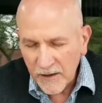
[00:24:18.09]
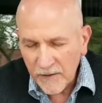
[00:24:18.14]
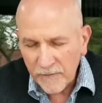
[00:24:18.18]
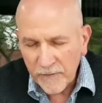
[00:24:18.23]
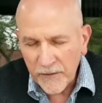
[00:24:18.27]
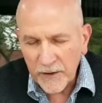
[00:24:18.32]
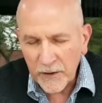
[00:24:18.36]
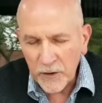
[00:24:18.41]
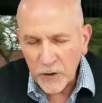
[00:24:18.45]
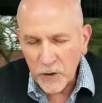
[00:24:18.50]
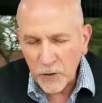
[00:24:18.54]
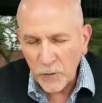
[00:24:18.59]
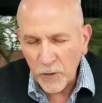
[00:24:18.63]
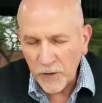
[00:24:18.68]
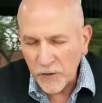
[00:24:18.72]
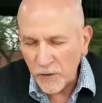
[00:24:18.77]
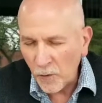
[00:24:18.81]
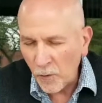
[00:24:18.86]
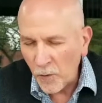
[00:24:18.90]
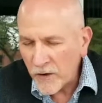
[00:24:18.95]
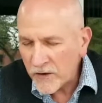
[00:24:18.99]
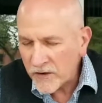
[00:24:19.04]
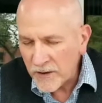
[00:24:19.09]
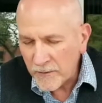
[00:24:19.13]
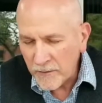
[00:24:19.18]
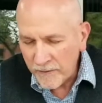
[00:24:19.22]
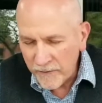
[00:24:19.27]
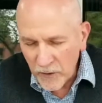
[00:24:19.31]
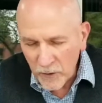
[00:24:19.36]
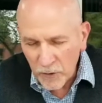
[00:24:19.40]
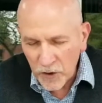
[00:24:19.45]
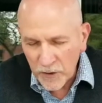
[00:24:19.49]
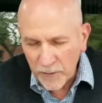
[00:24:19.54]
Fill us with the wisdom of
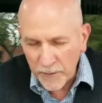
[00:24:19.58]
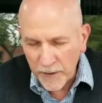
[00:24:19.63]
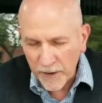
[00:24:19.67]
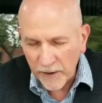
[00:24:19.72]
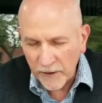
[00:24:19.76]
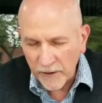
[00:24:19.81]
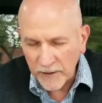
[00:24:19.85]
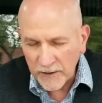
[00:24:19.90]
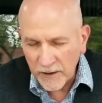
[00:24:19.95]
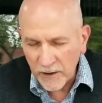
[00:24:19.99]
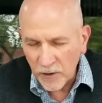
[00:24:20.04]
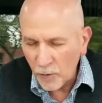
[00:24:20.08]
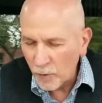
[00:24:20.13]
your Spirit,